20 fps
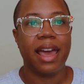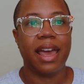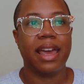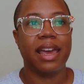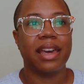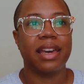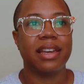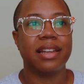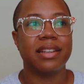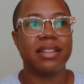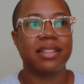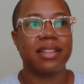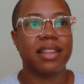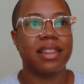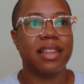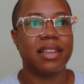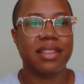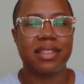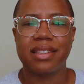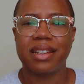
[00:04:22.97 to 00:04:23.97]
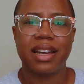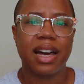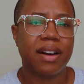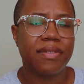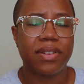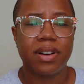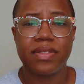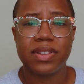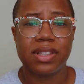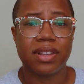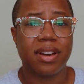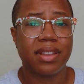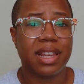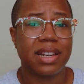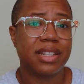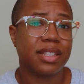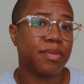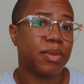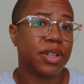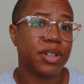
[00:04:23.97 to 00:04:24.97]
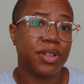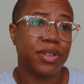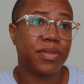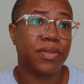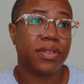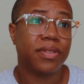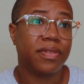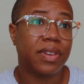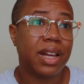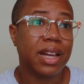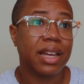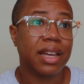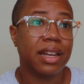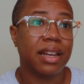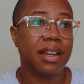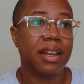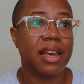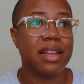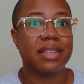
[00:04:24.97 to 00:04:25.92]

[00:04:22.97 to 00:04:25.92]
And this is a cover of a song that I just wanted to do for fun.